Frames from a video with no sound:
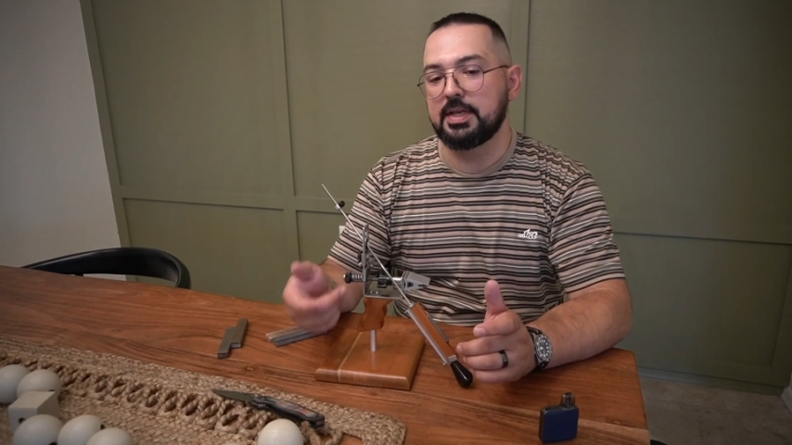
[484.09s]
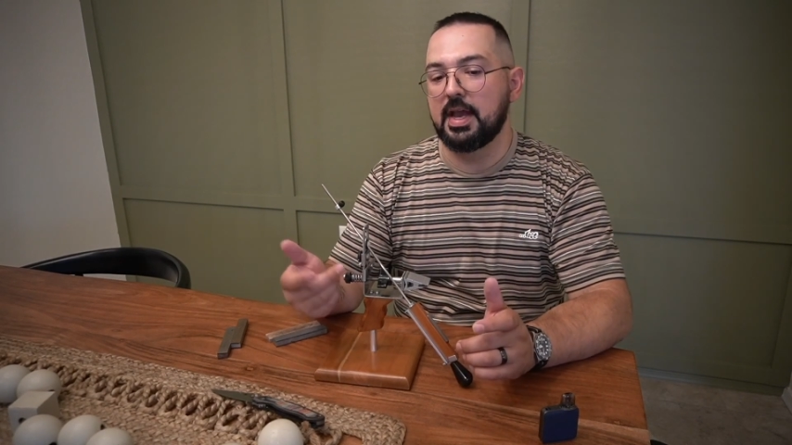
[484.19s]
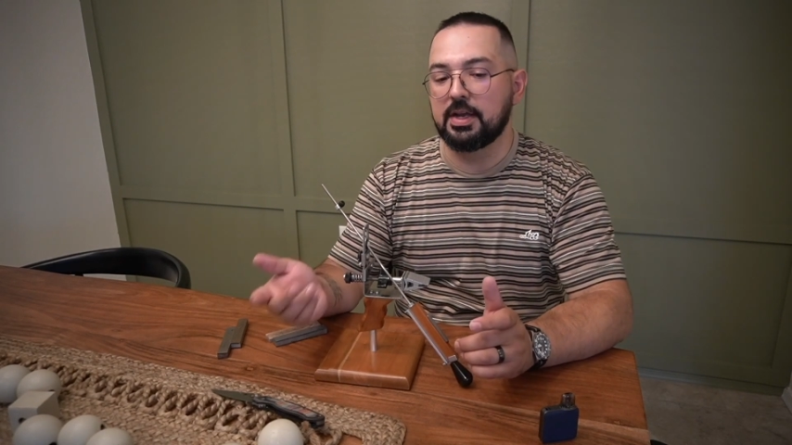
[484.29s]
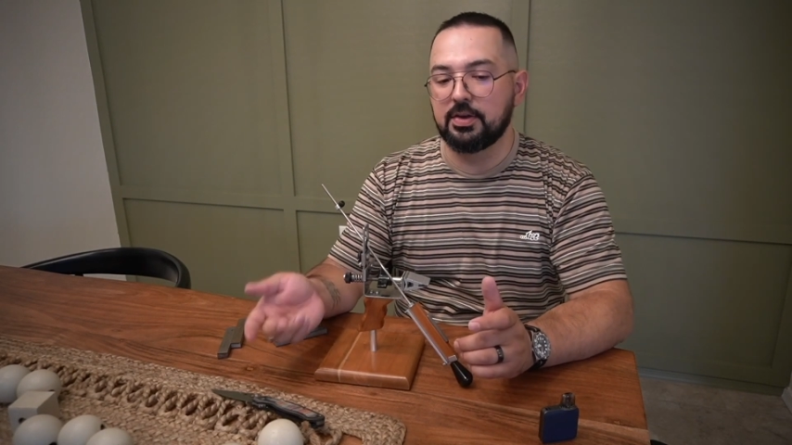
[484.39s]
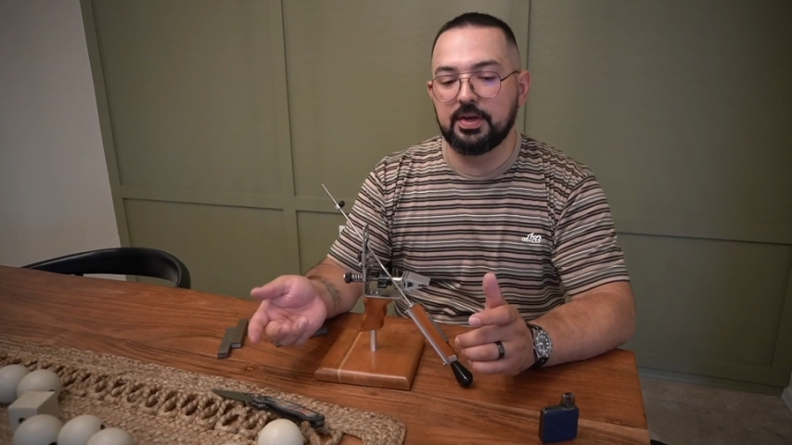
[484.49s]

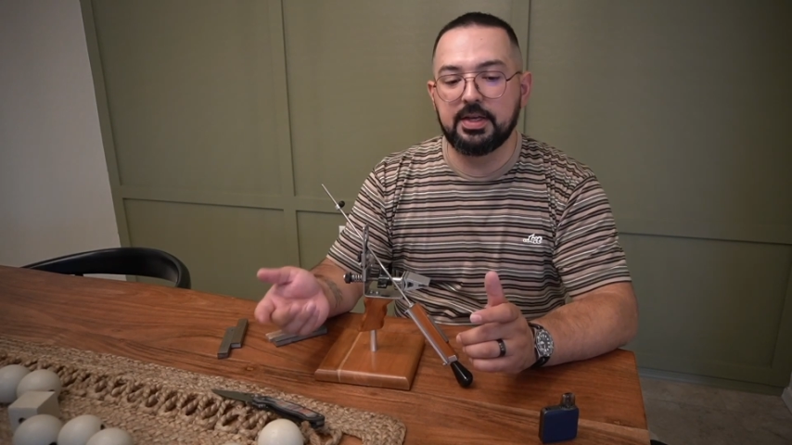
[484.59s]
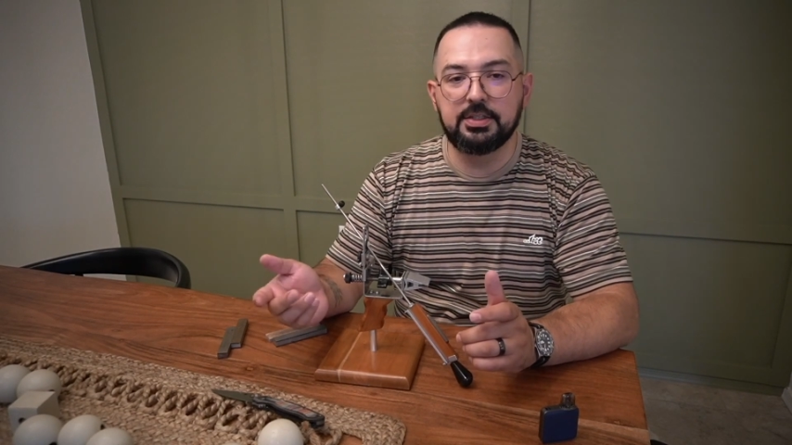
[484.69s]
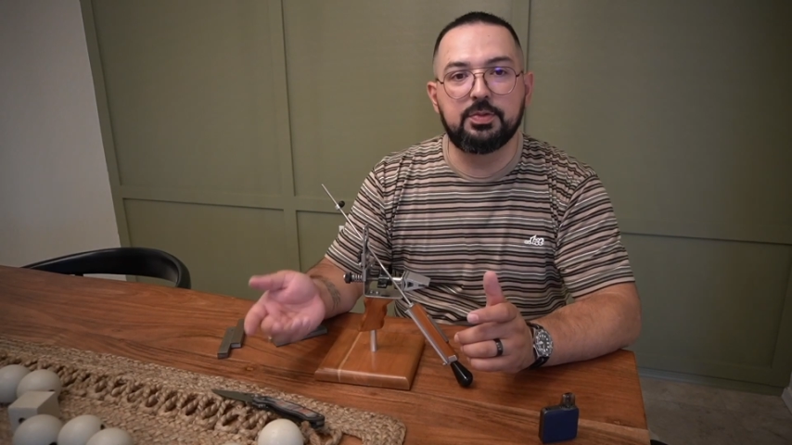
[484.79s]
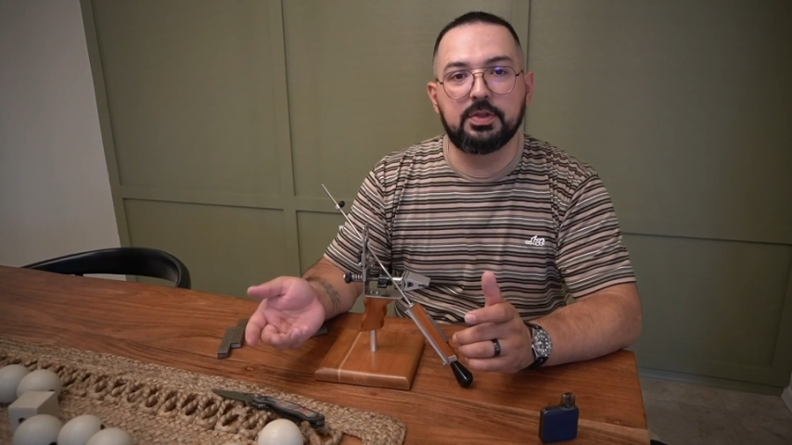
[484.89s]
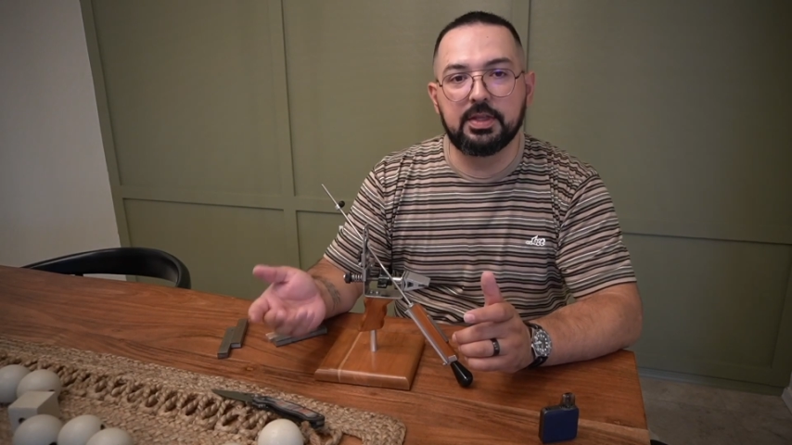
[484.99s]
accurate as
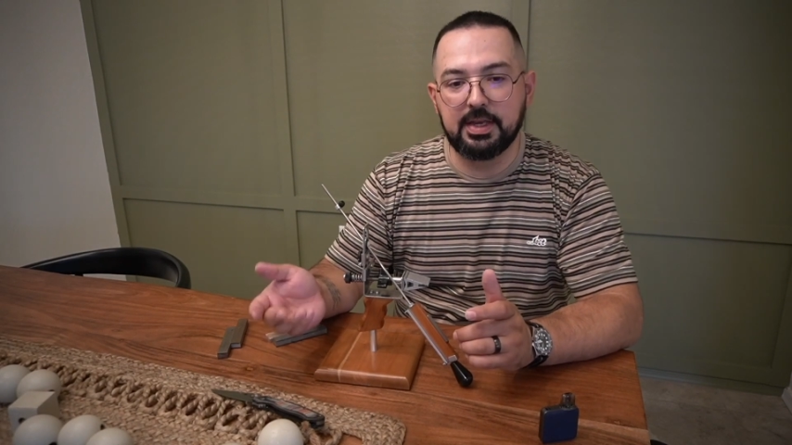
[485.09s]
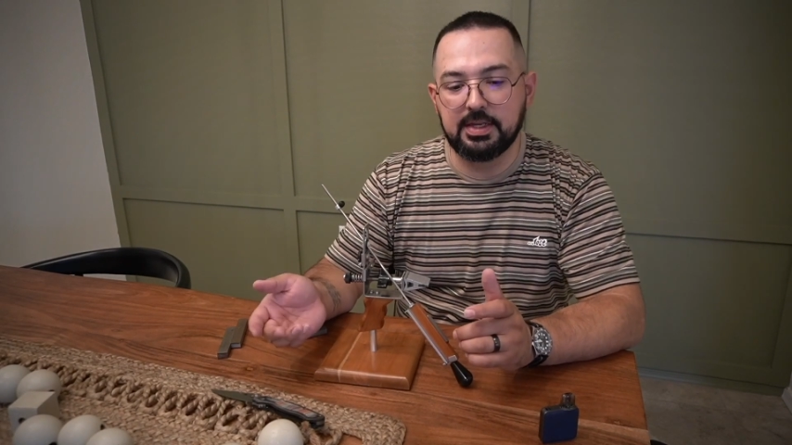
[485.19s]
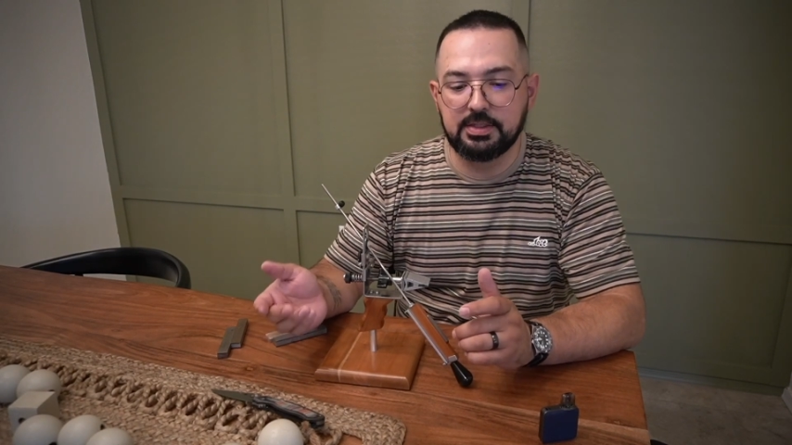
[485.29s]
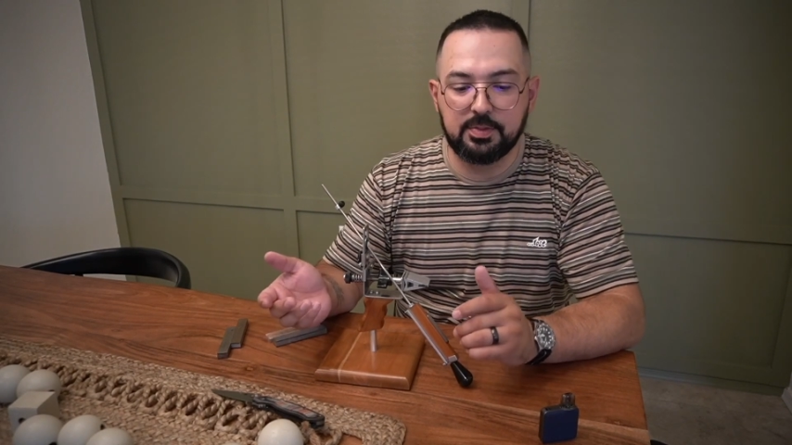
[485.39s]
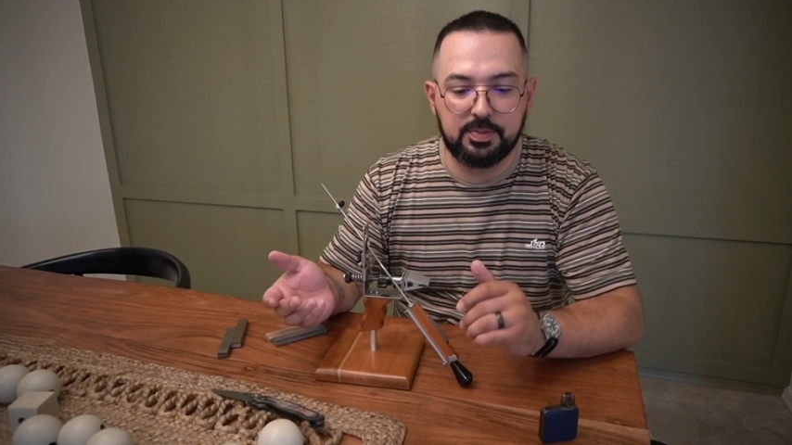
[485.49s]
you would like
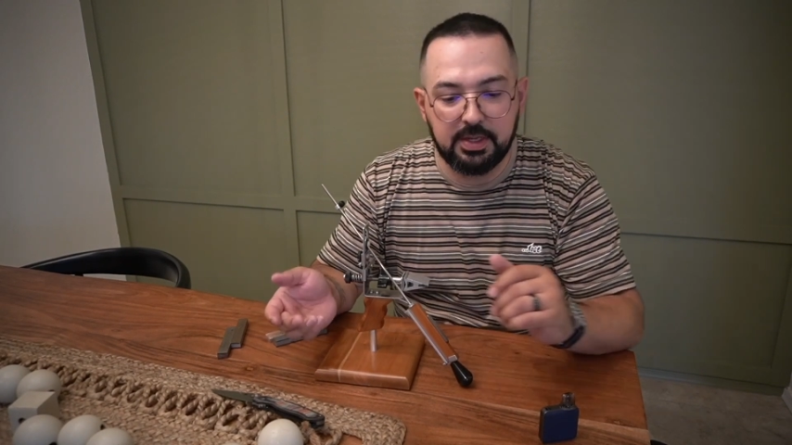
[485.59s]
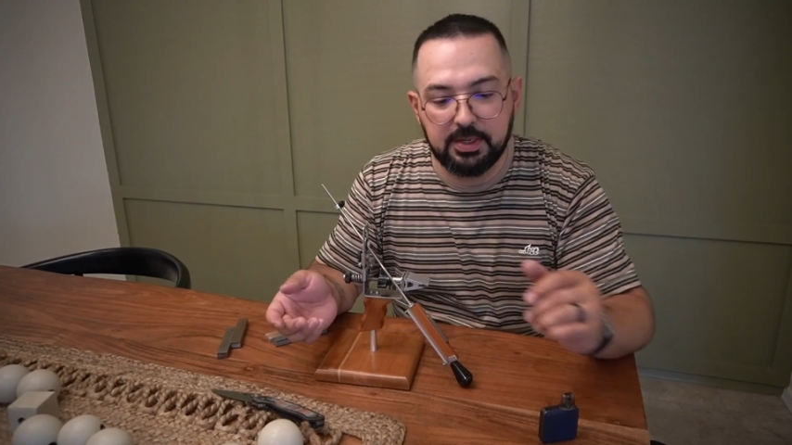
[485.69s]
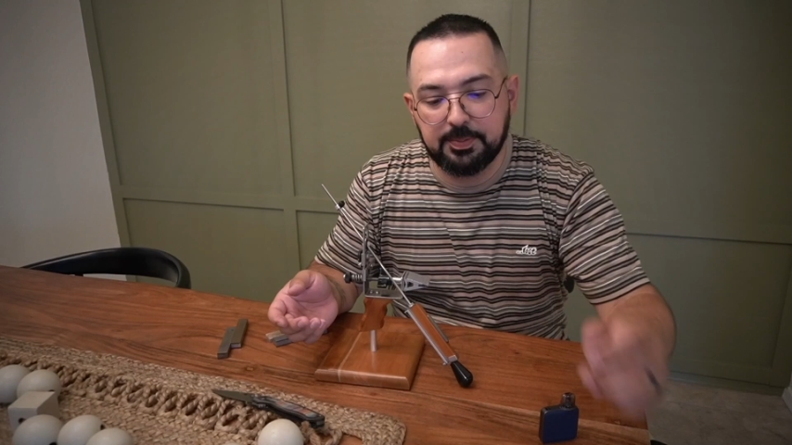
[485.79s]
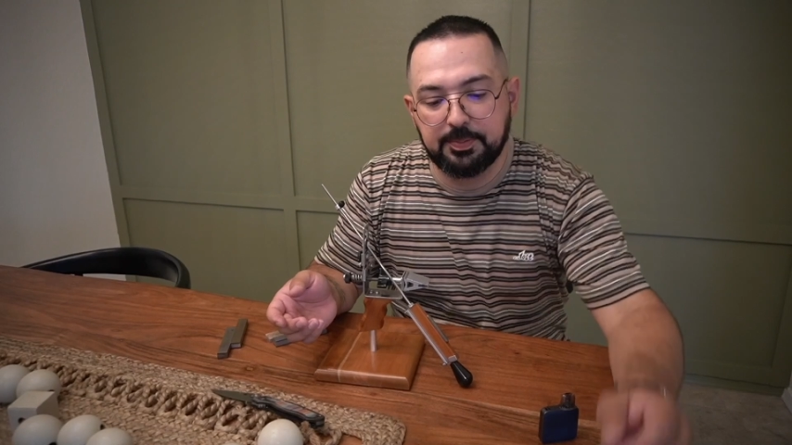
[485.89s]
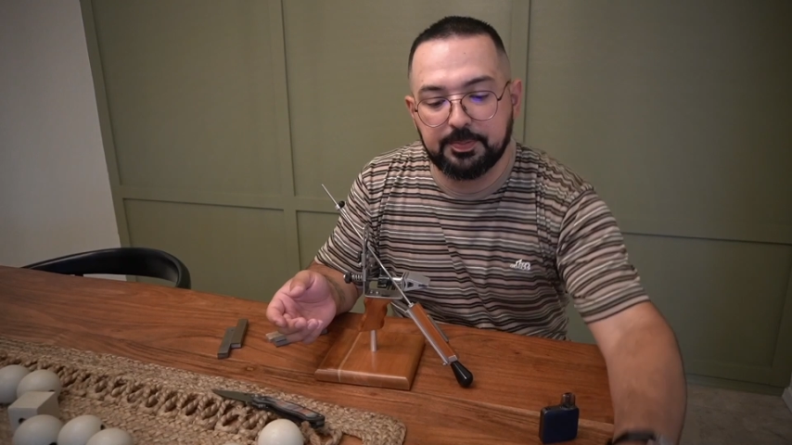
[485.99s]
it to be.